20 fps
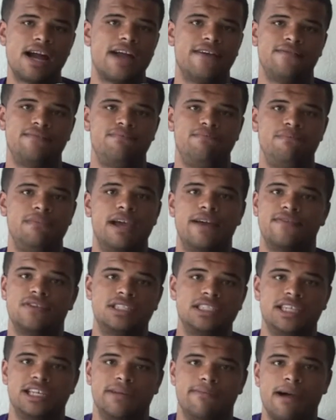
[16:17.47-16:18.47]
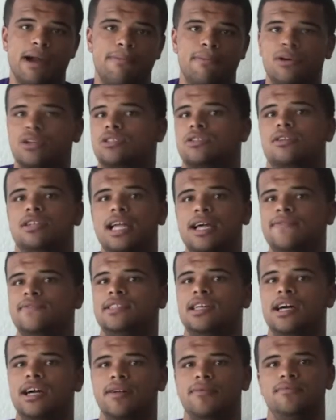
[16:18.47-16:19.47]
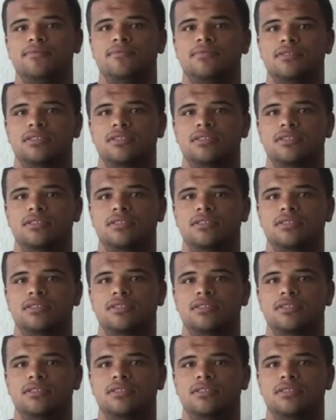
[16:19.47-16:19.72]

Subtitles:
I've ever seen in my personal lifetime.